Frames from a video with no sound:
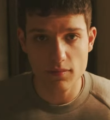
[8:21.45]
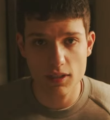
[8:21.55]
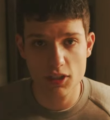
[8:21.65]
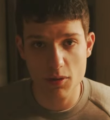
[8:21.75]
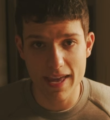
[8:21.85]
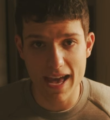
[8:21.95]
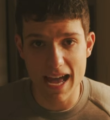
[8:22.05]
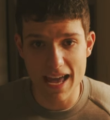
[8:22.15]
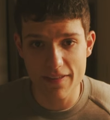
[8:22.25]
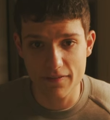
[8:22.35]
So yeah,
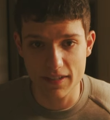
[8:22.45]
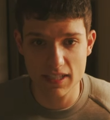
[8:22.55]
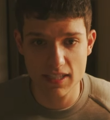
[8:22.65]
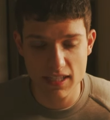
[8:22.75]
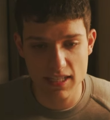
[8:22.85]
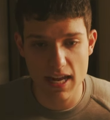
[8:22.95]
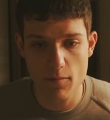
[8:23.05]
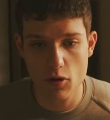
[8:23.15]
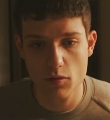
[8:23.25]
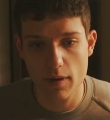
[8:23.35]
I had physics
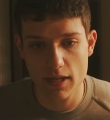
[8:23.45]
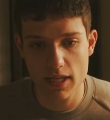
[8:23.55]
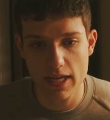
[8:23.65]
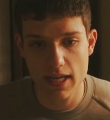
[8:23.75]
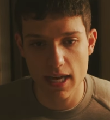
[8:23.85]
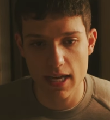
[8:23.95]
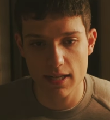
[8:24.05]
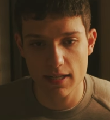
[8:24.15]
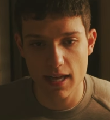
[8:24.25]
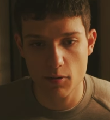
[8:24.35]
exam on Monday,
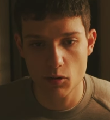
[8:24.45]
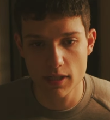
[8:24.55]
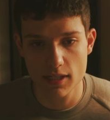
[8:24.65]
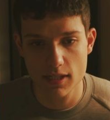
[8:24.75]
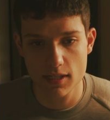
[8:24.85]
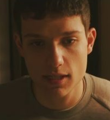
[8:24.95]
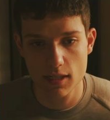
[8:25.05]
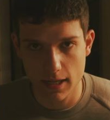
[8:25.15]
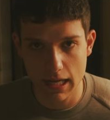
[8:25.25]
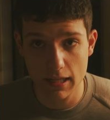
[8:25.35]
and that was,
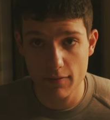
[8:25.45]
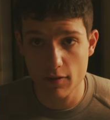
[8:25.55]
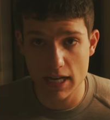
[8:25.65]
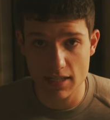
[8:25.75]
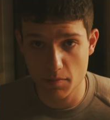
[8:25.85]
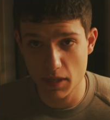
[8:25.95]
I'll leave you guys a